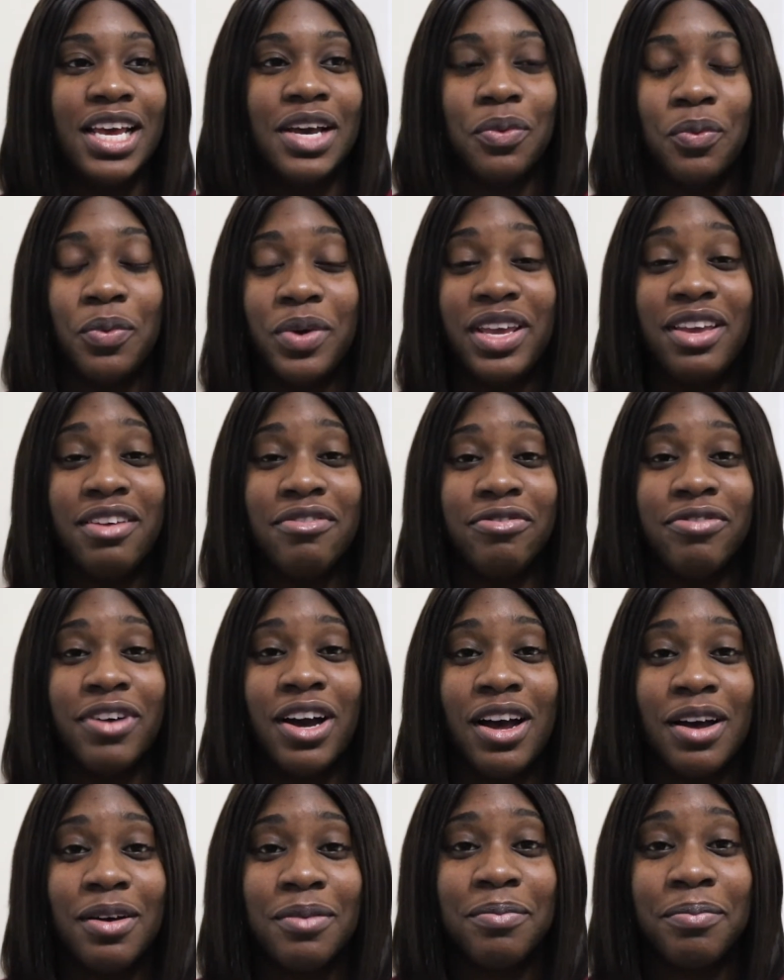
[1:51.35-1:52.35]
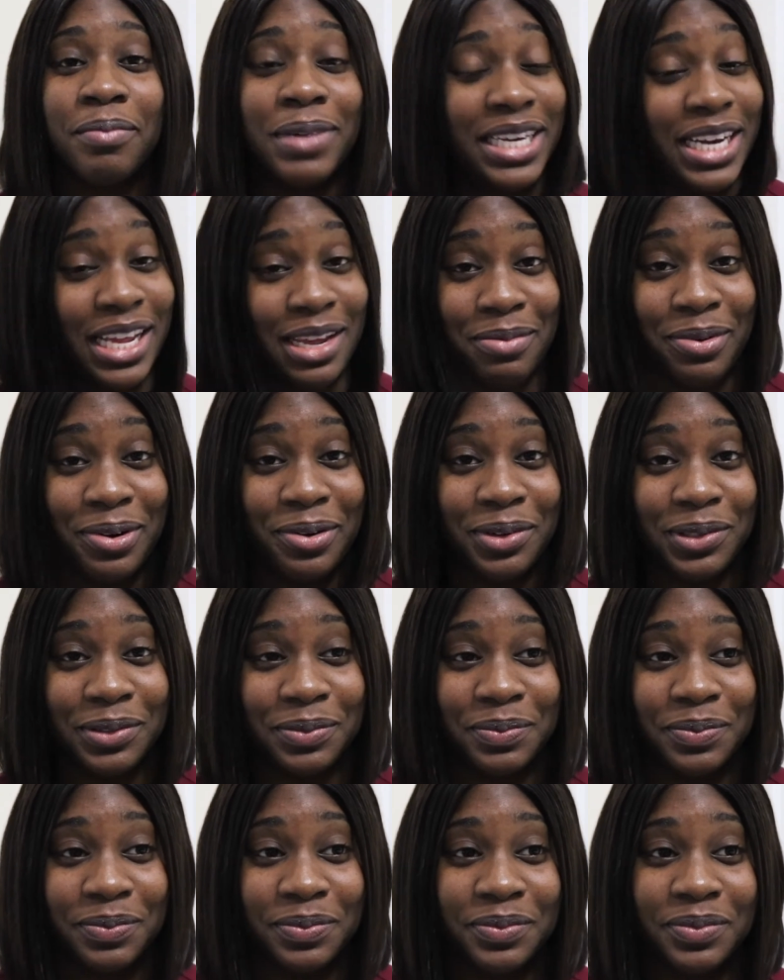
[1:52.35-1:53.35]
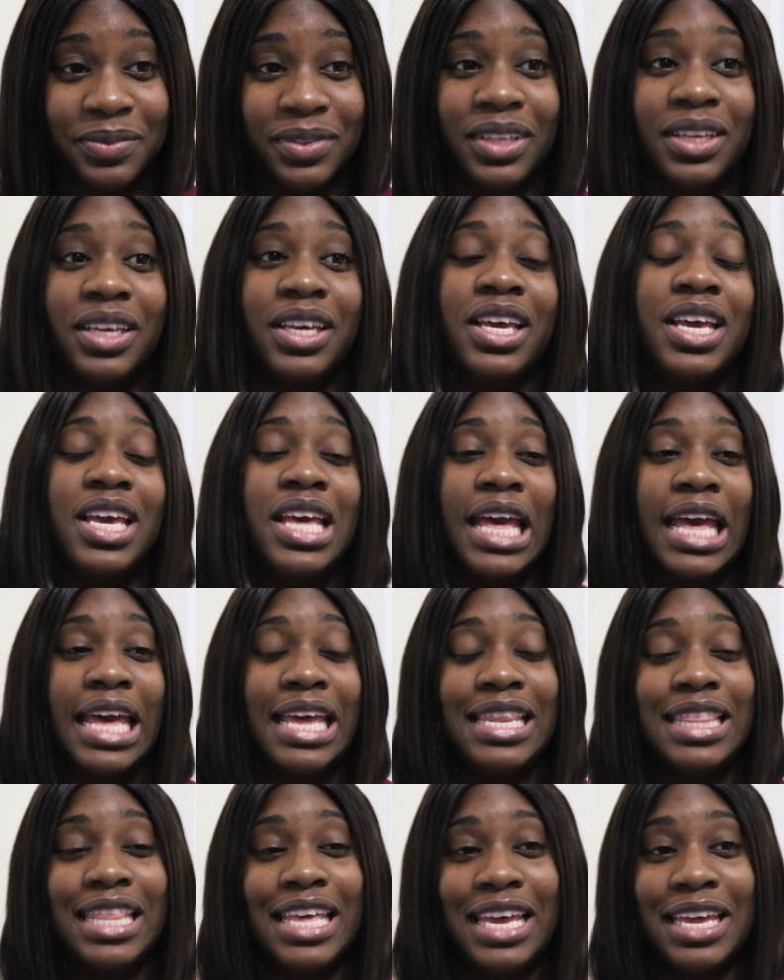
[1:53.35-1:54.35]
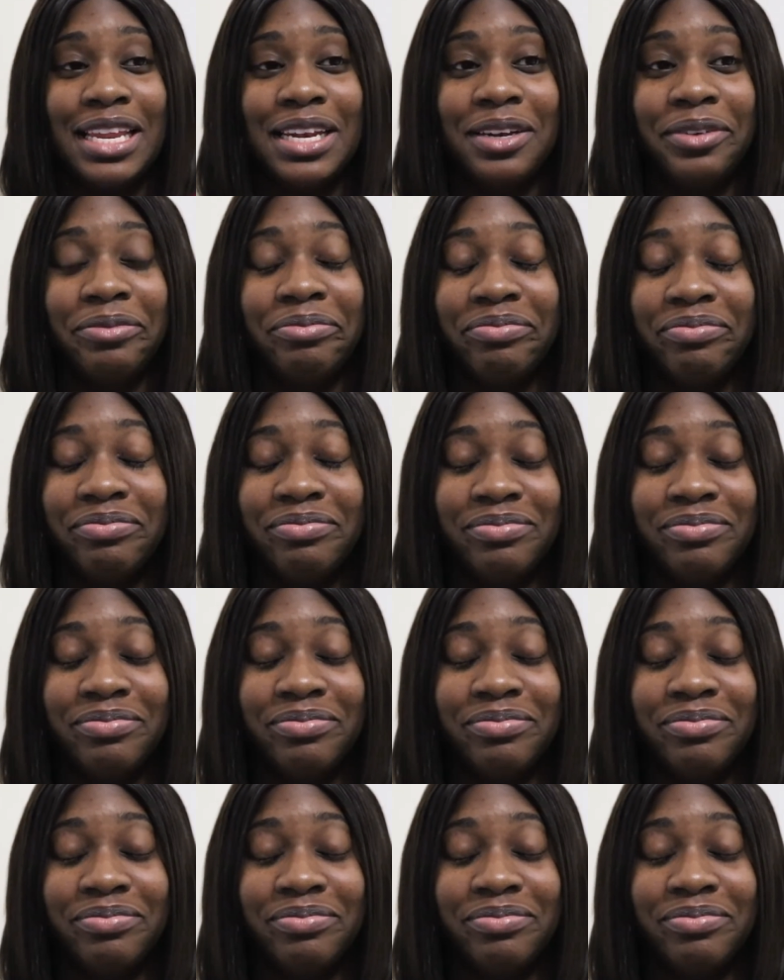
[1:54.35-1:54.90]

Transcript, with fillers: We fought my neighbor and then